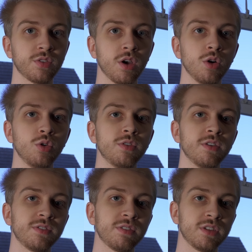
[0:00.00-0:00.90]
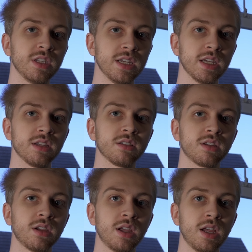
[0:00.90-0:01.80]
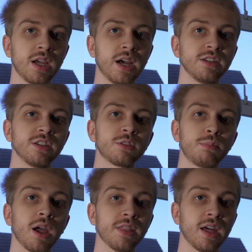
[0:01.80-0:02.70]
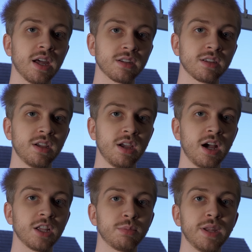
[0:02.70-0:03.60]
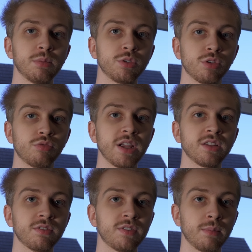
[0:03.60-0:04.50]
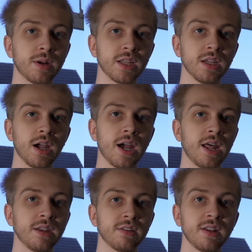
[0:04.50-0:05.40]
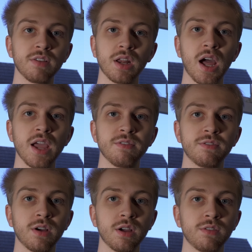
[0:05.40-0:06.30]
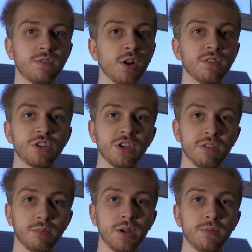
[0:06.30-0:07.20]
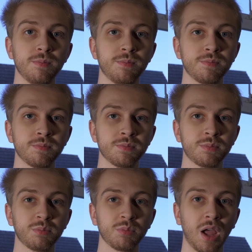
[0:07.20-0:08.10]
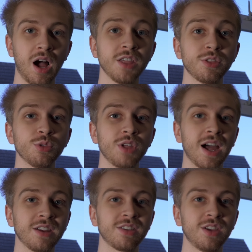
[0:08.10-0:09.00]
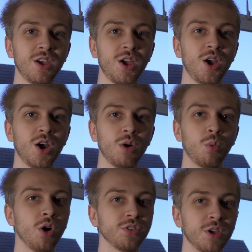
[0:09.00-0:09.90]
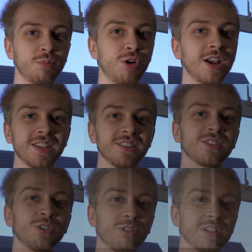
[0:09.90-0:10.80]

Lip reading: for over 50 years, and despite that, has been able to raise a family and live a life full of achievement. I thought that was a brilliant story